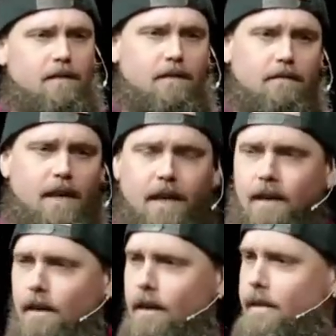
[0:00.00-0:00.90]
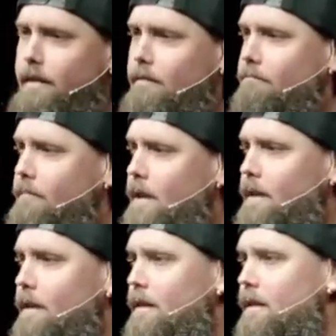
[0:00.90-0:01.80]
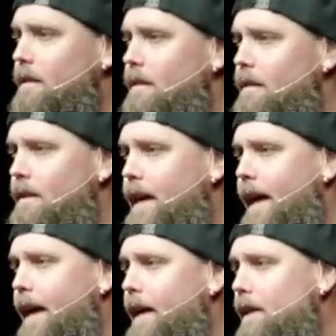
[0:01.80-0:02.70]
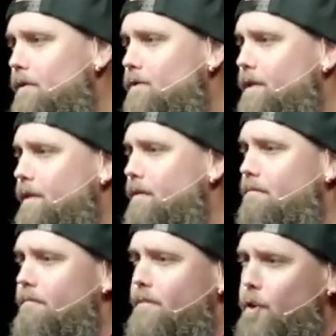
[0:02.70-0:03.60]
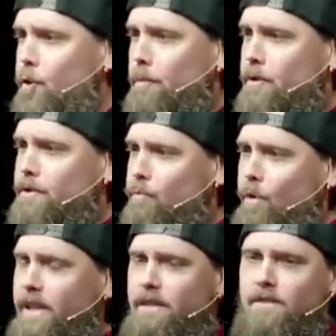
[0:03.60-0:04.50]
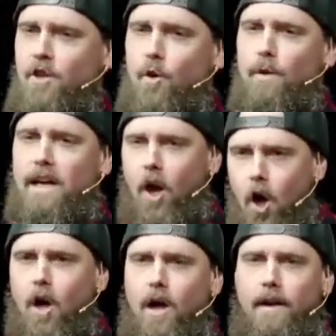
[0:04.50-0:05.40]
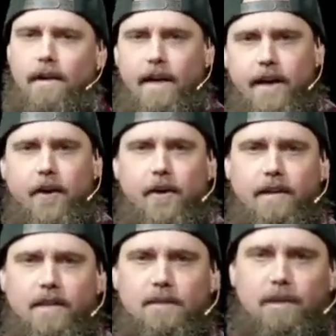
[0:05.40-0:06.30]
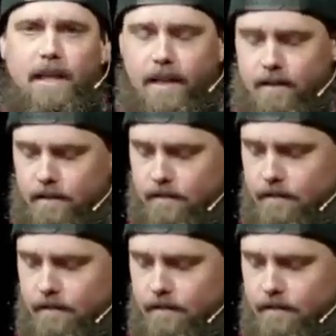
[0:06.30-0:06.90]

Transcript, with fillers: and Dagon and hands and tumors. What is going on here in this place?